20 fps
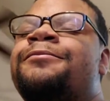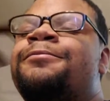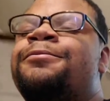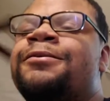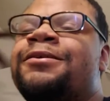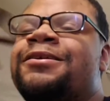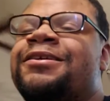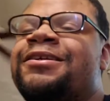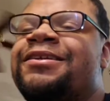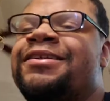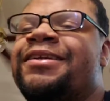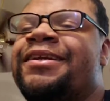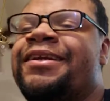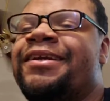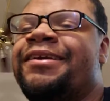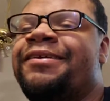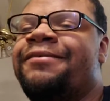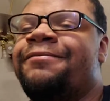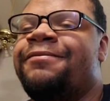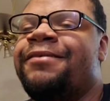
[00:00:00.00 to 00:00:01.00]
pretty
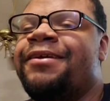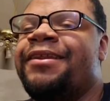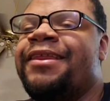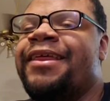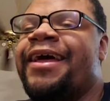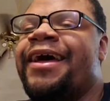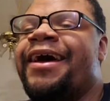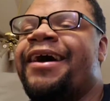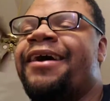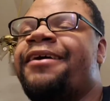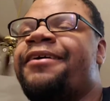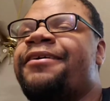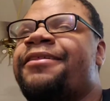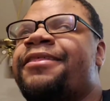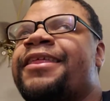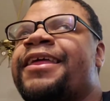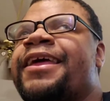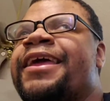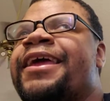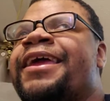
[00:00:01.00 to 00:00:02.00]
neat with how
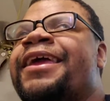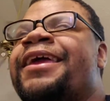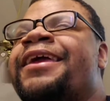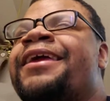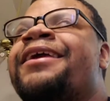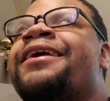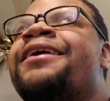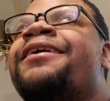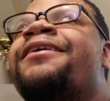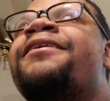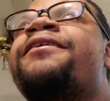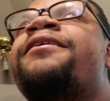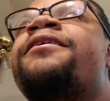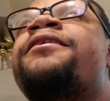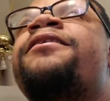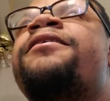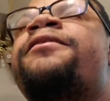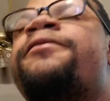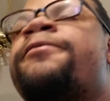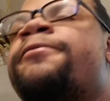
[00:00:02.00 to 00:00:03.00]
they
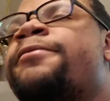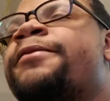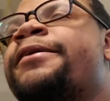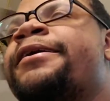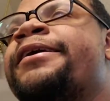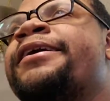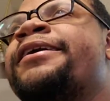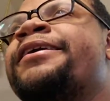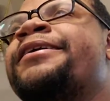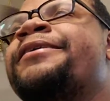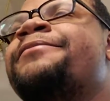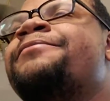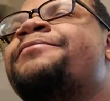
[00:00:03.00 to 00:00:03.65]
were,